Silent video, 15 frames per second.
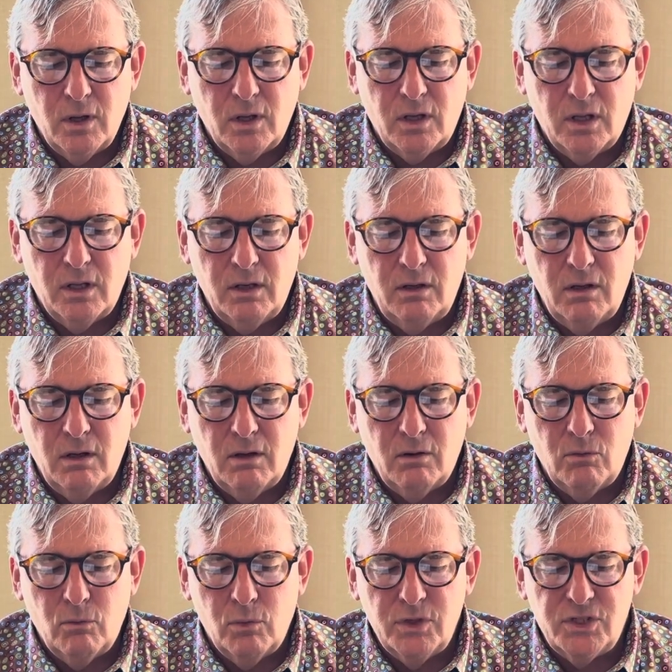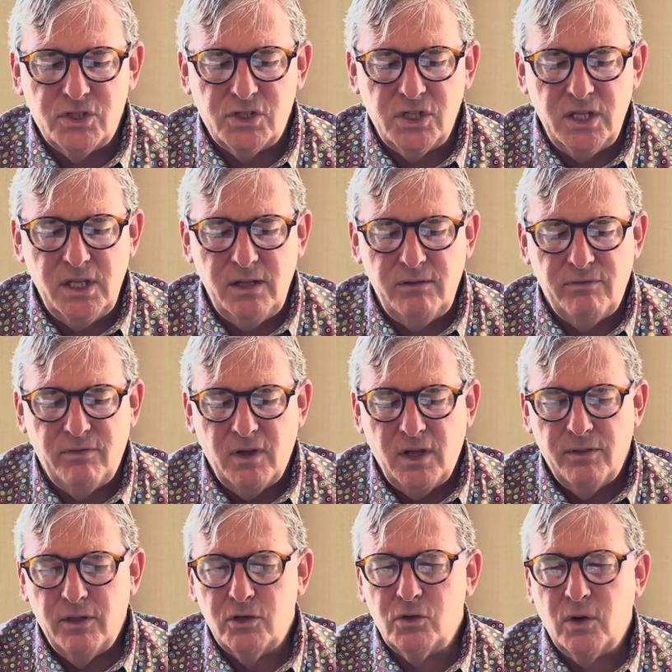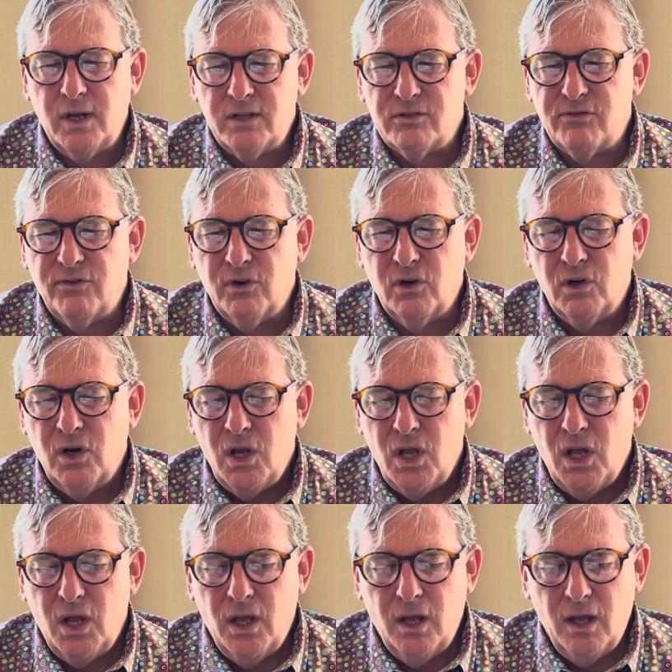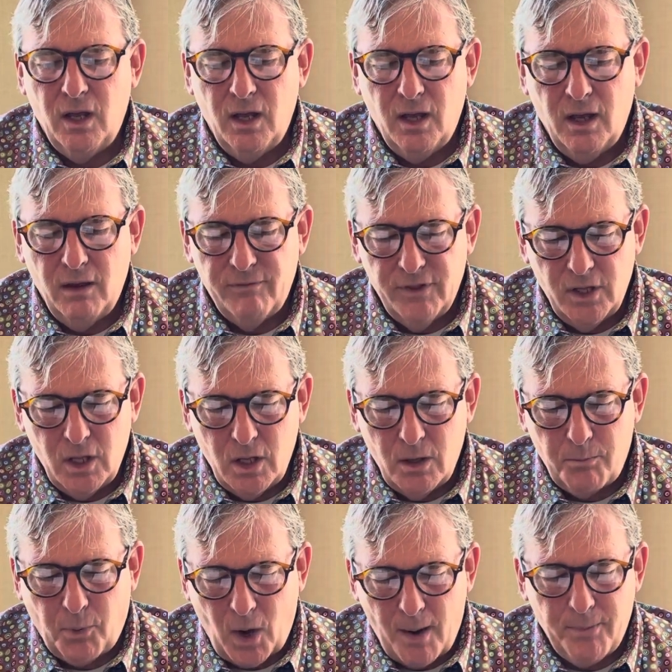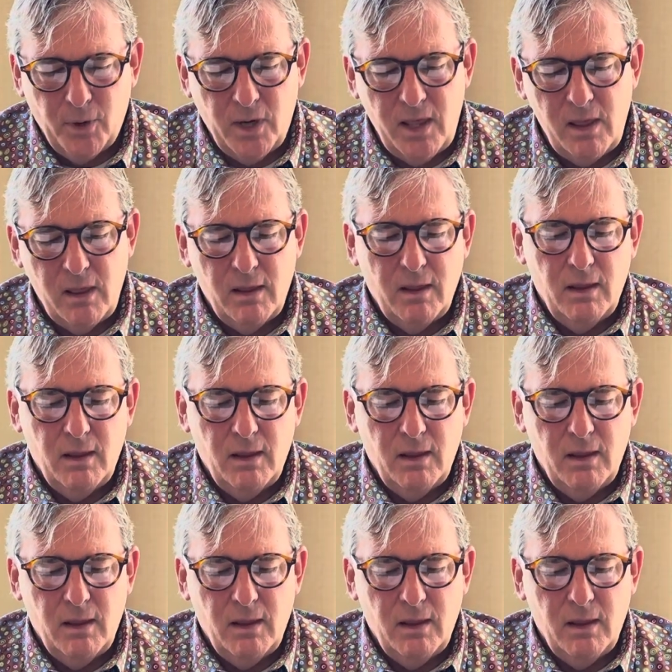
can receive the transfer of the property.